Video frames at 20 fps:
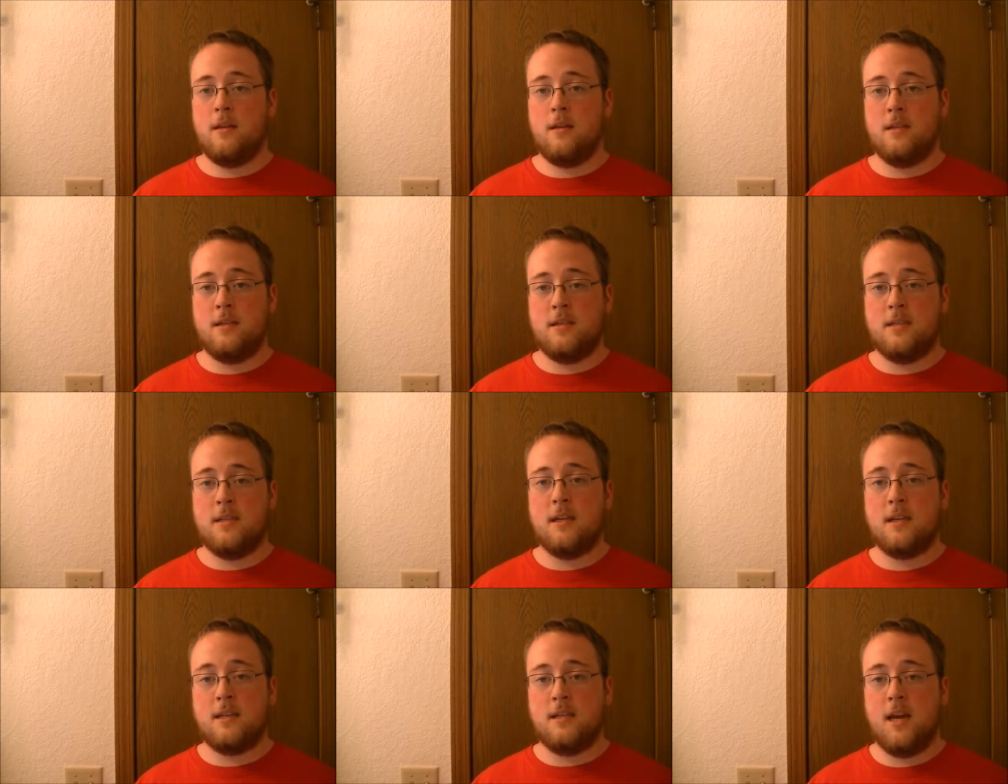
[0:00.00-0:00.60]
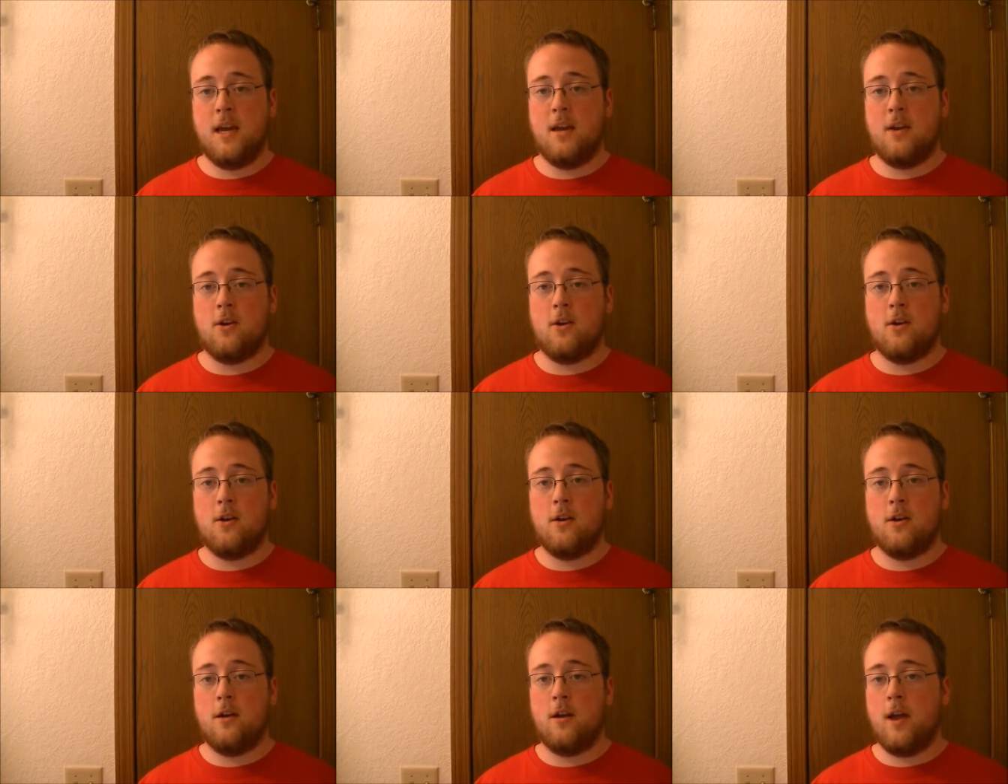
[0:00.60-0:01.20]
this
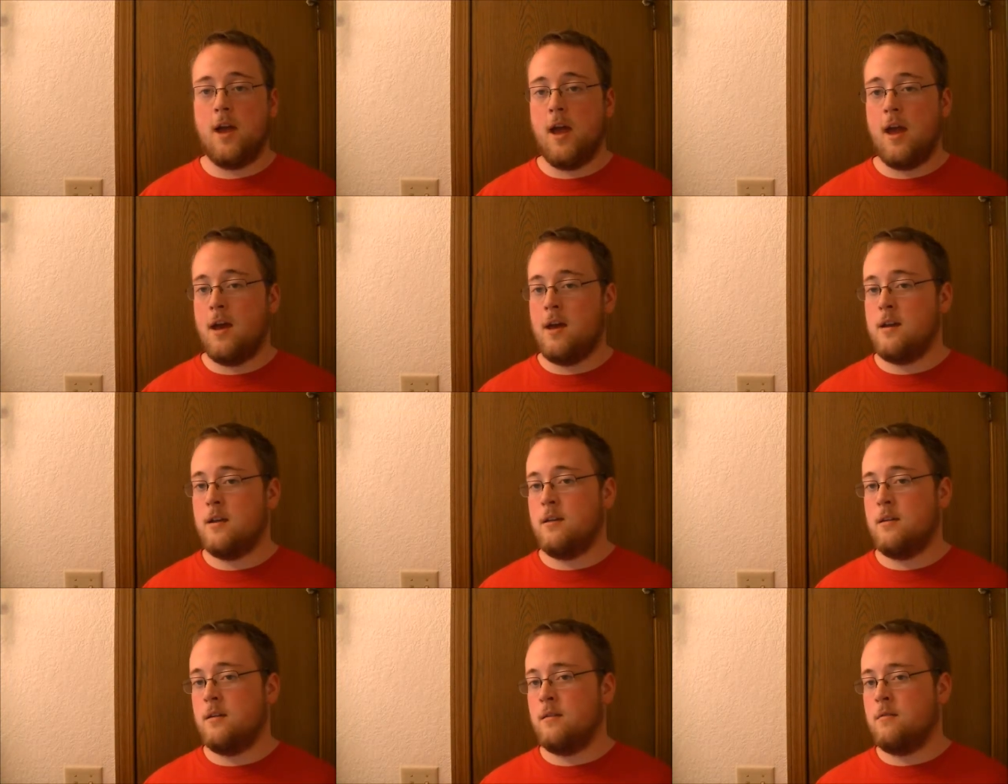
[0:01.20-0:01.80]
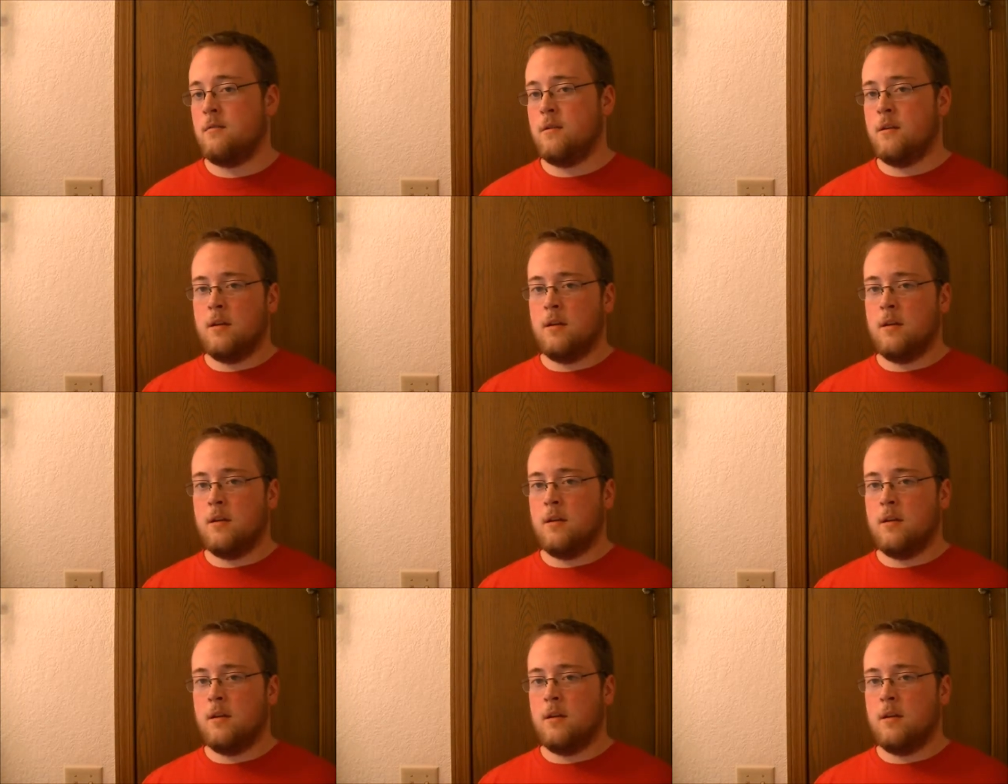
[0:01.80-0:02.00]
dictator. And,